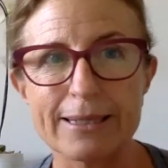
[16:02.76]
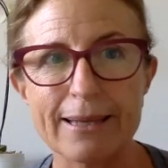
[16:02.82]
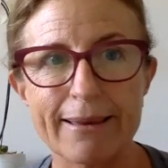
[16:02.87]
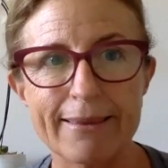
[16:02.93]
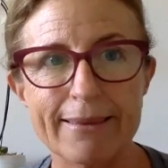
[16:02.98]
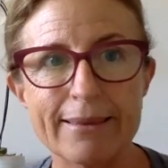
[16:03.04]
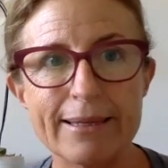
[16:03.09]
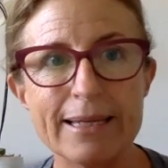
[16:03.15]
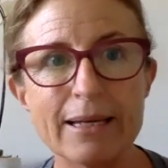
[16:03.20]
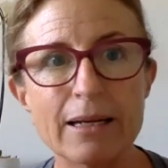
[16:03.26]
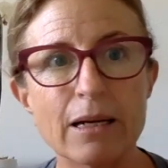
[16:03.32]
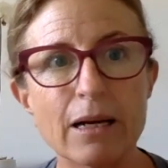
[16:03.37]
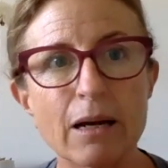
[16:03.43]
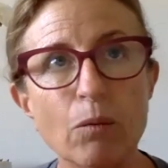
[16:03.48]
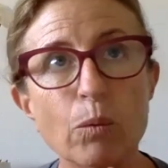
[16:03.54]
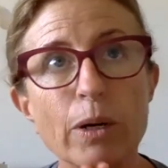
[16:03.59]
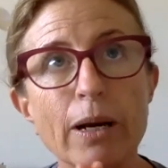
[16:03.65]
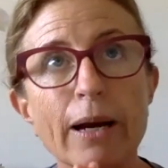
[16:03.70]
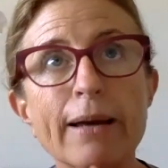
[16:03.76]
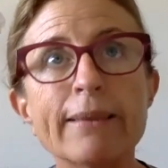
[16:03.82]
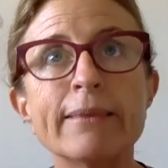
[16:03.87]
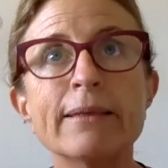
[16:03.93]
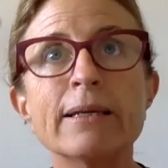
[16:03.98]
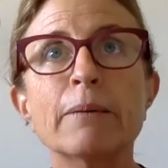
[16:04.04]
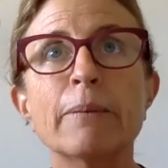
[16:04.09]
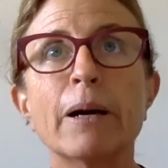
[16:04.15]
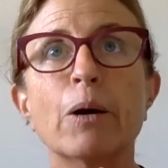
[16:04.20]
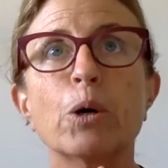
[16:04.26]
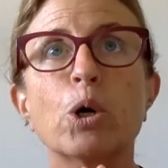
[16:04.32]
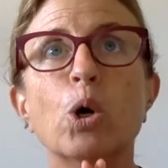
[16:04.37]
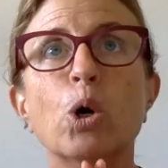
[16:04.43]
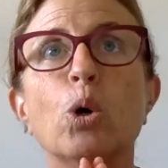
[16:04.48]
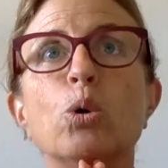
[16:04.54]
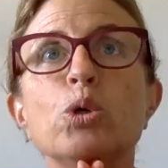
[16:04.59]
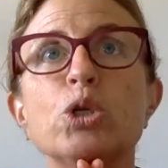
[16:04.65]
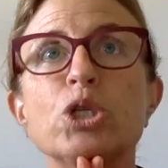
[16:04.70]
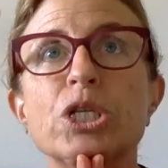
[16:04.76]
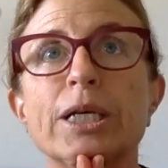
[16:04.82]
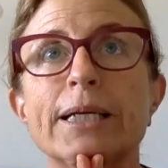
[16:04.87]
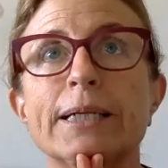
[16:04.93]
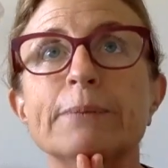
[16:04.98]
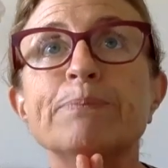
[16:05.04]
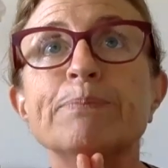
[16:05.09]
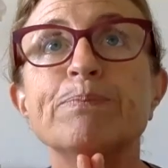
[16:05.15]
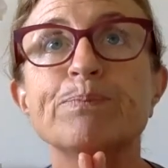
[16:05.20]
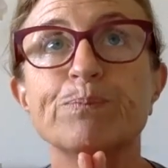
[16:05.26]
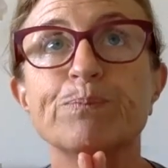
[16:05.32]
I think when I think about coaching,